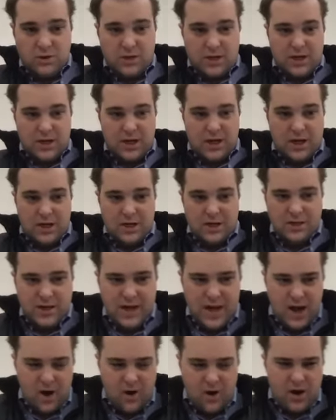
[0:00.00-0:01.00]

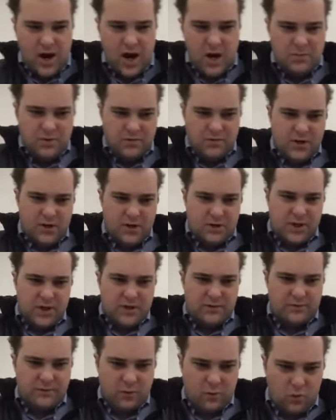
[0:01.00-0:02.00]
now
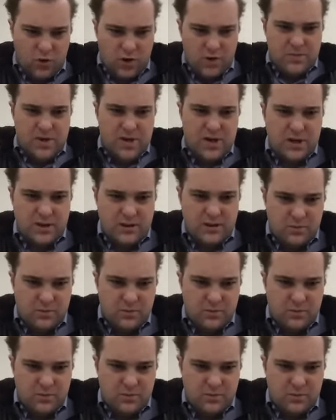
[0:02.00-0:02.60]
hyperventilate for 1 minute,